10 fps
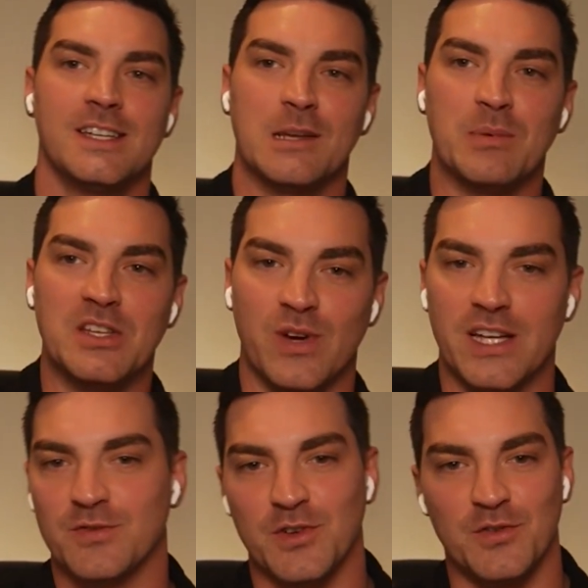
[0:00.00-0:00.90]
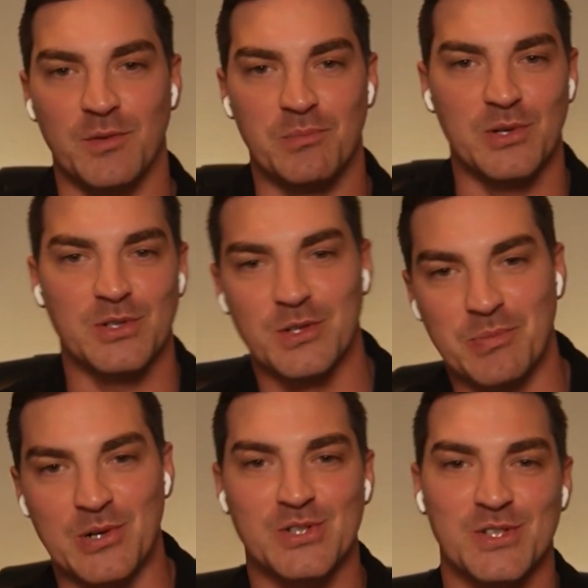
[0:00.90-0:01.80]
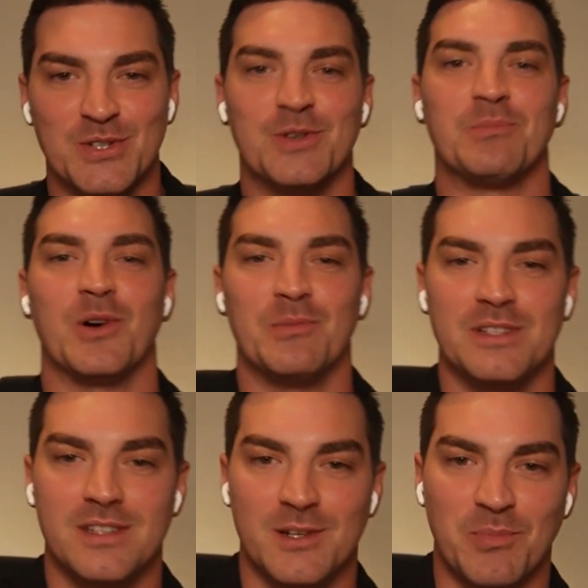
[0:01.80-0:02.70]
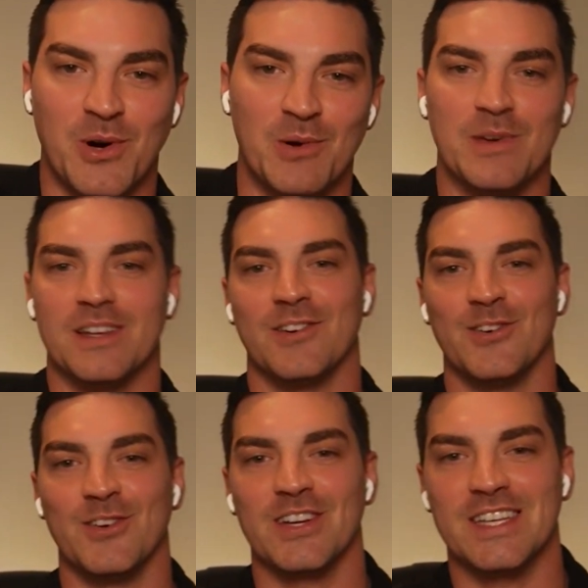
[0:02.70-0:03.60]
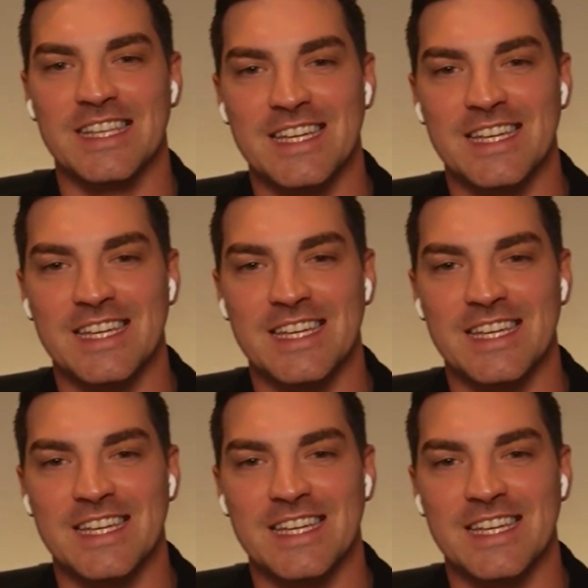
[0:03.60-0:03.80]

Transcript: to be transferred from person to person or department to department or not get the